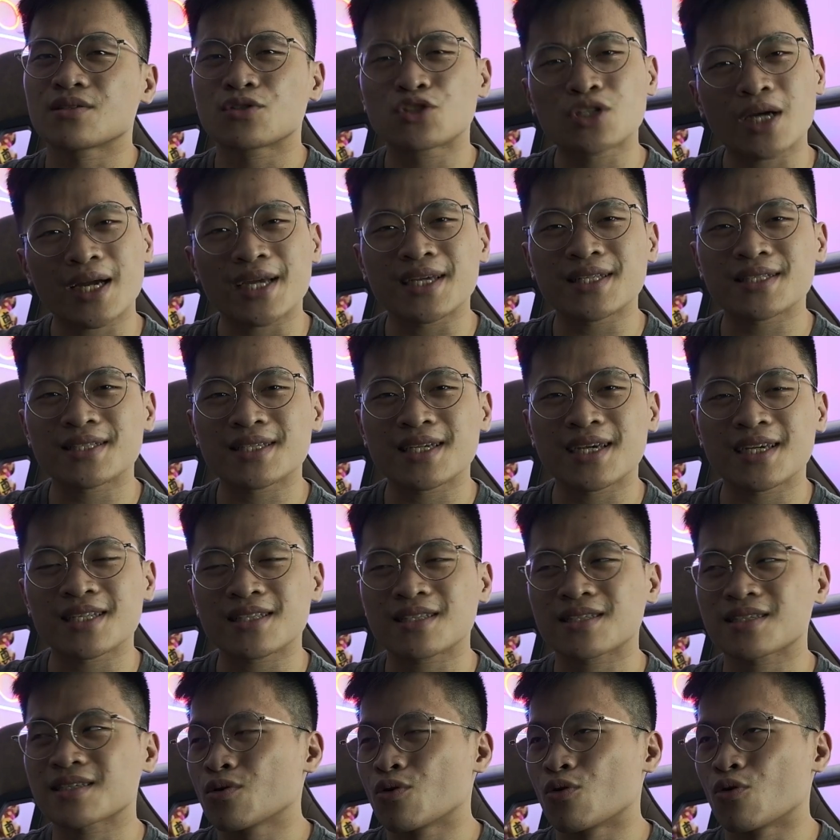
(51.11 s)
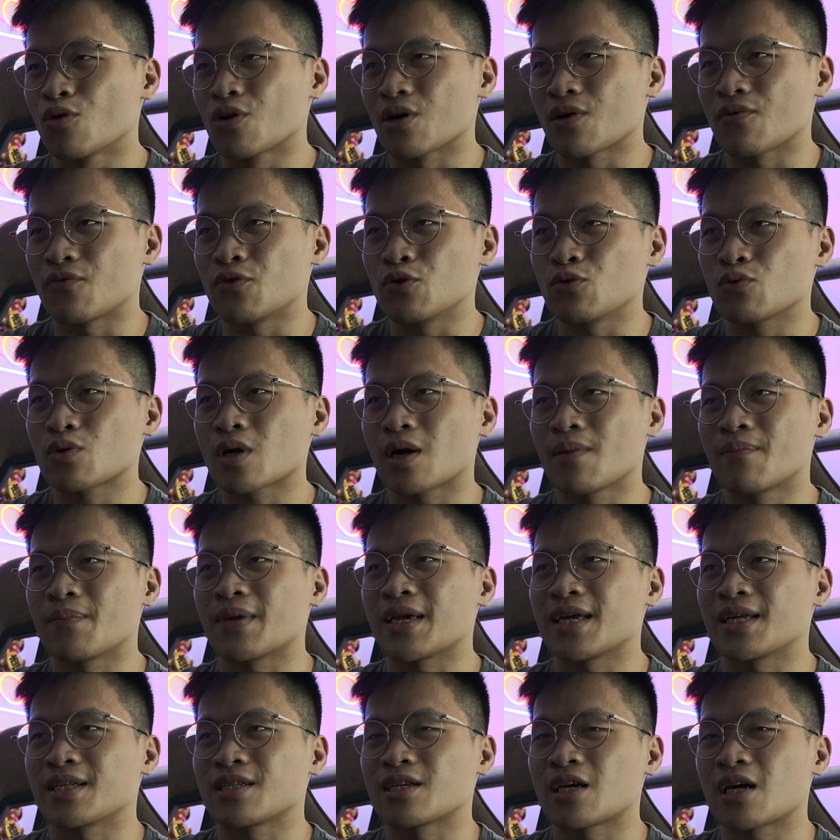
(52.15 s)
giant sets, or if you come
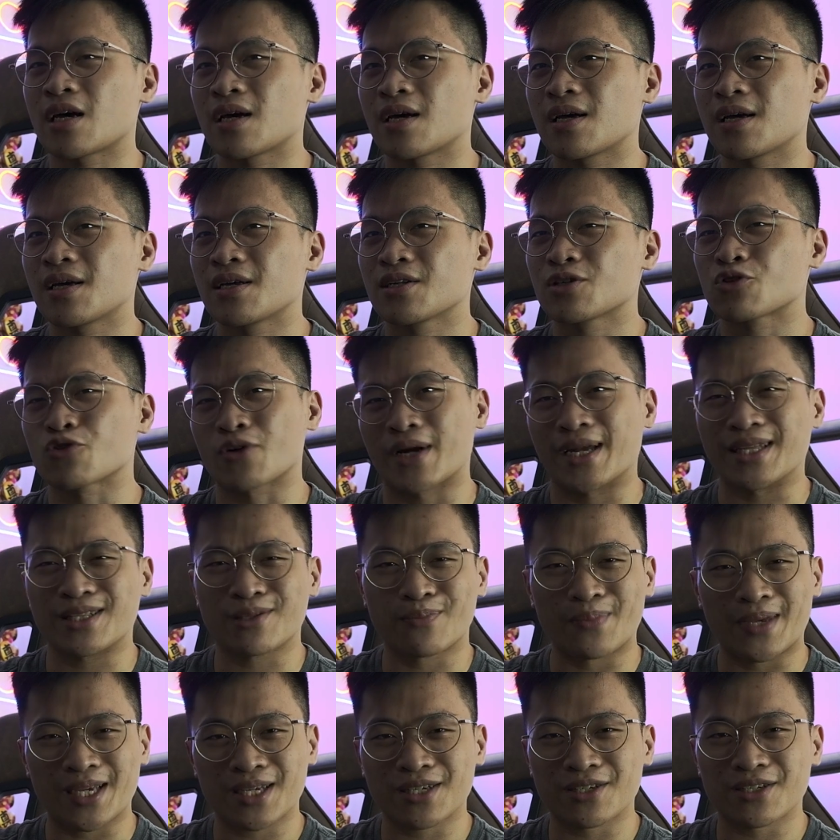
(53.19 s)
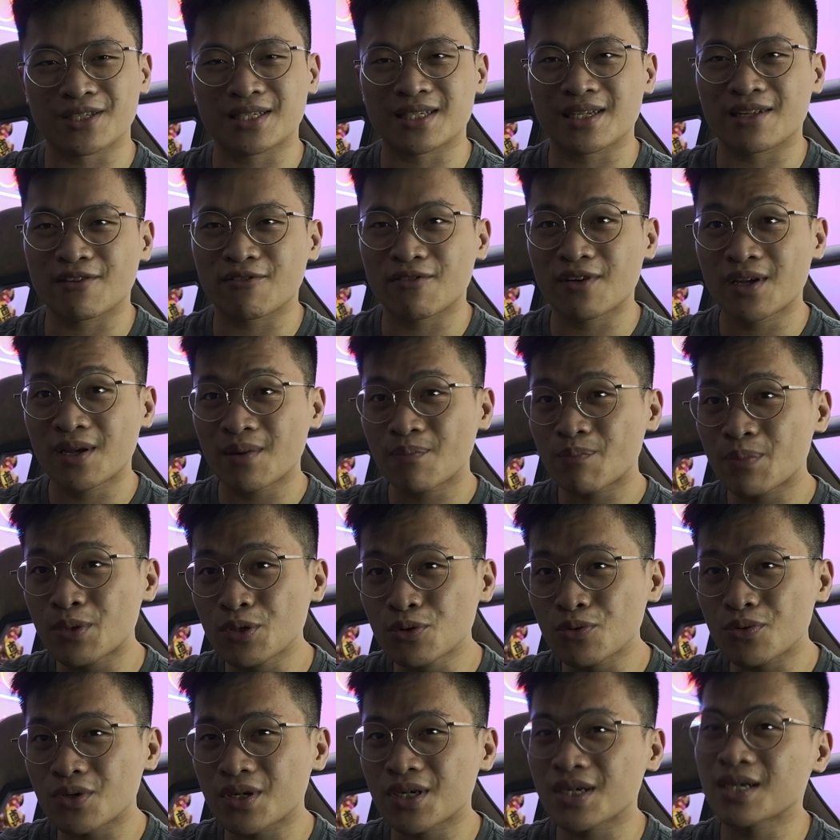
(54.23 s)
in trying to make yourself
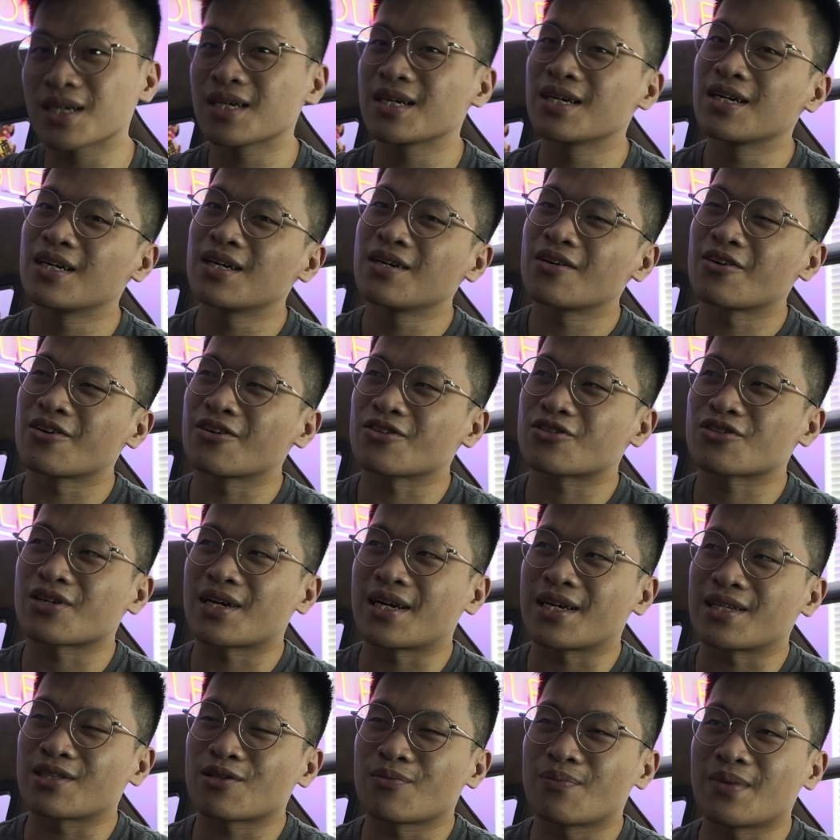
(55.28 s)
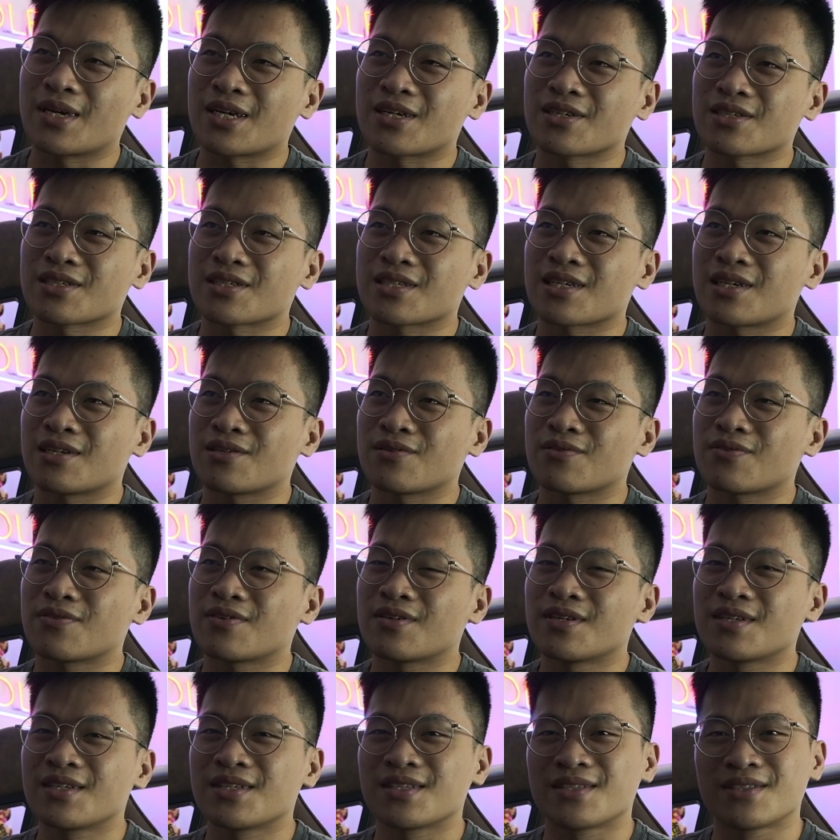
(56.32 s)
puke or trying to make yourself
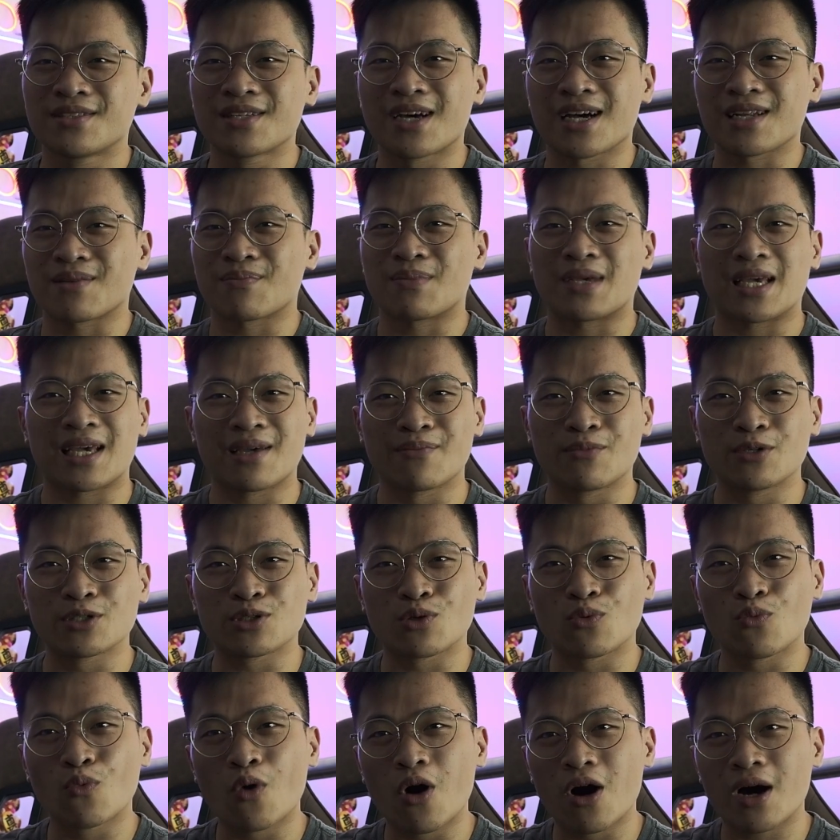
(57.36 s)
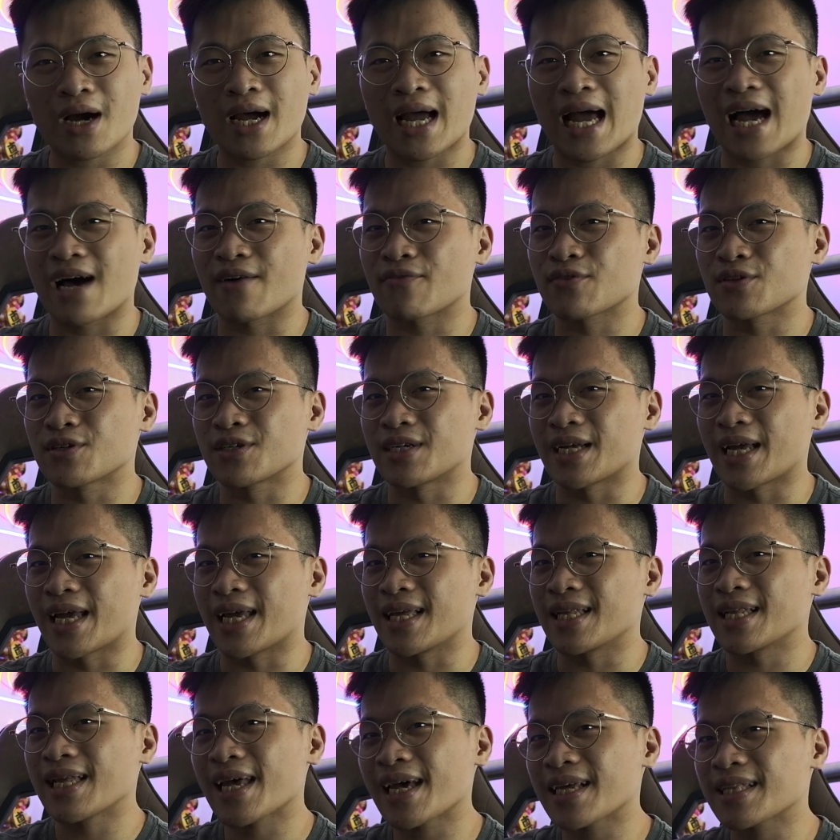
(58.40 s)
not be able to walk after
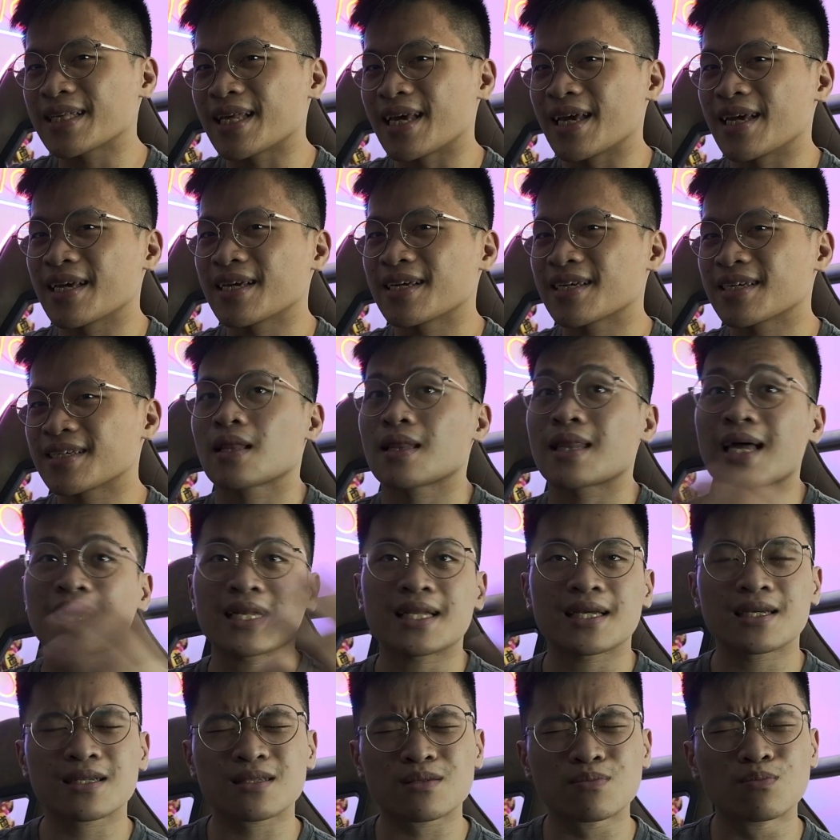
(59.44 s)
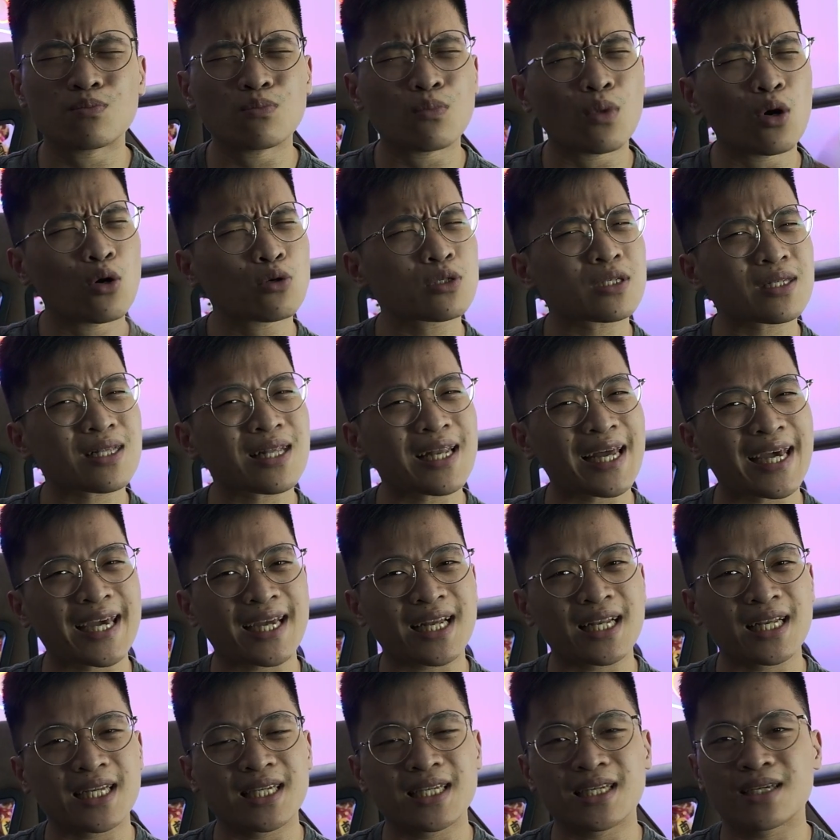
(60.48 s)
a leg day, that is most
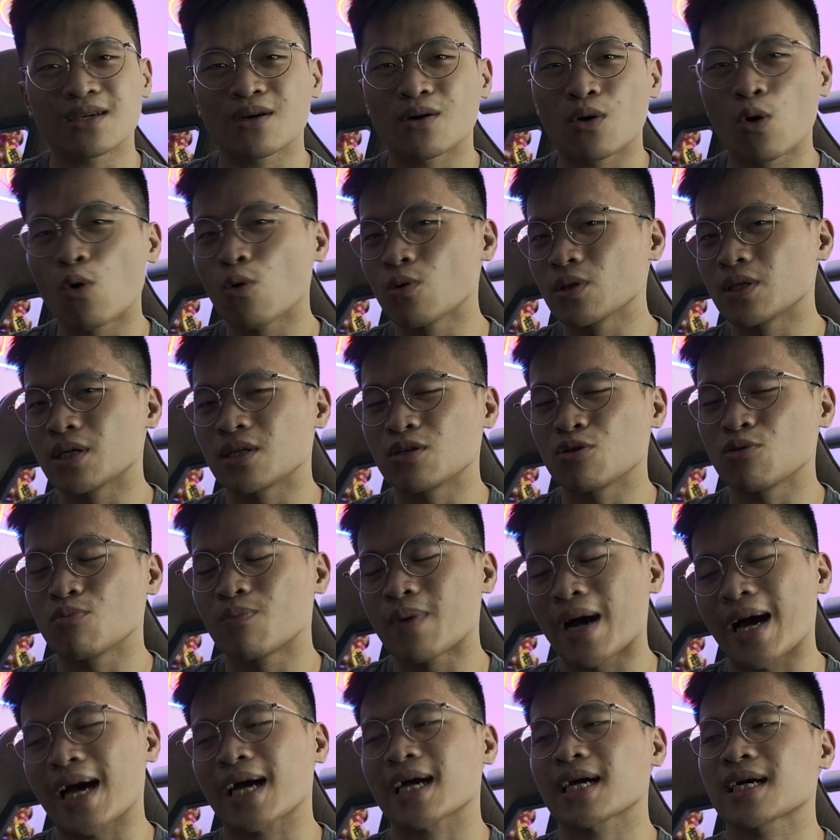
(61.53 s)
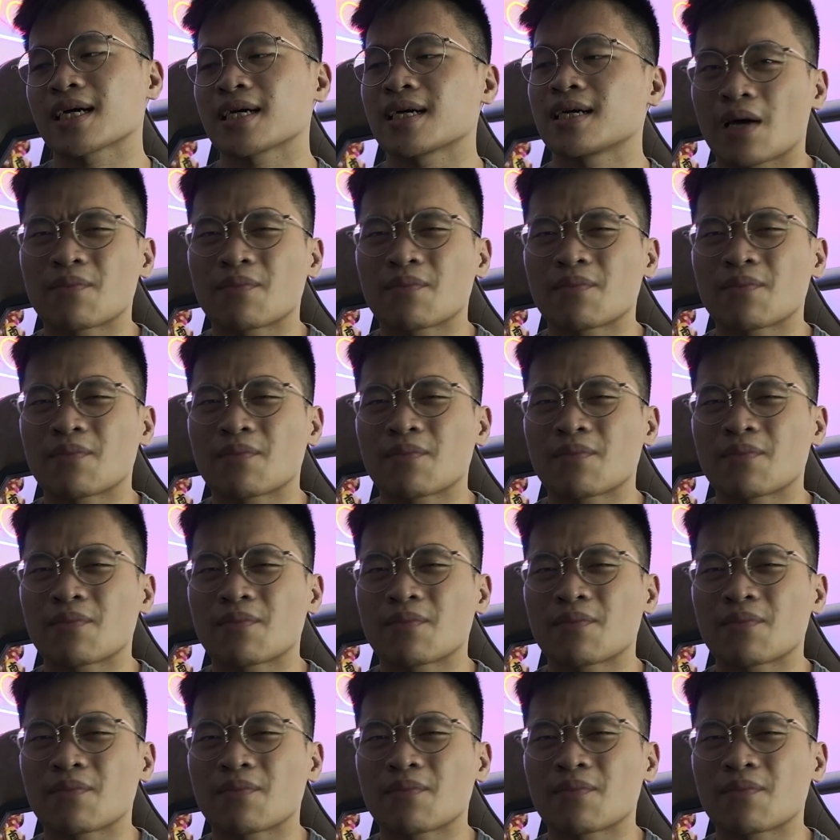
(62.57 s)
likely holding you back.